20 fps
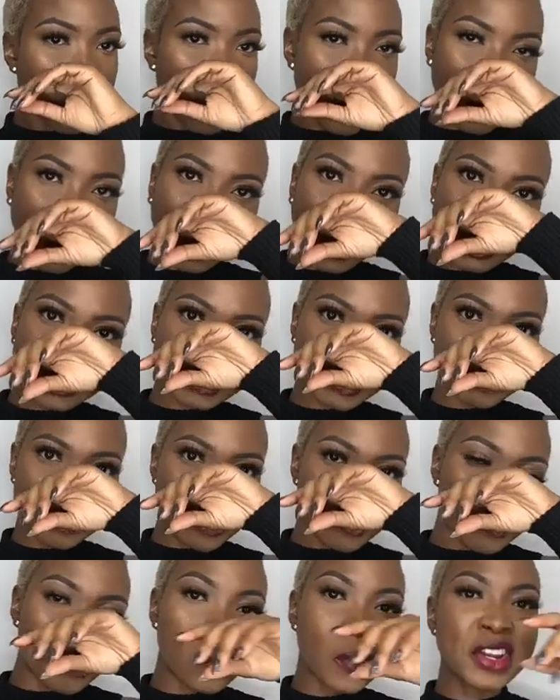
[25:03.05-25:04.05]
on things that we
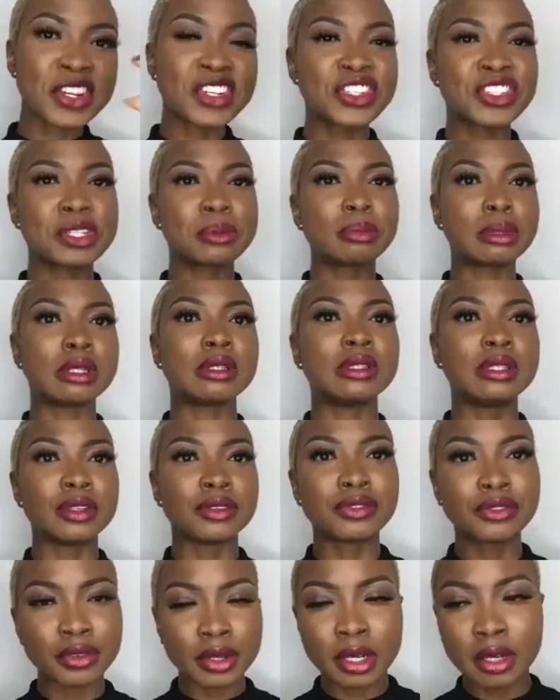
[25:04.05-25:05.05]
wish to be
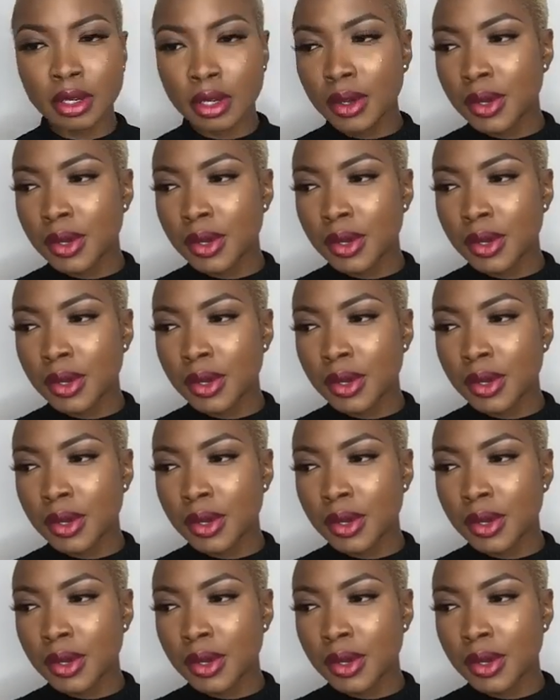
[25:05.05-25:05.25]
different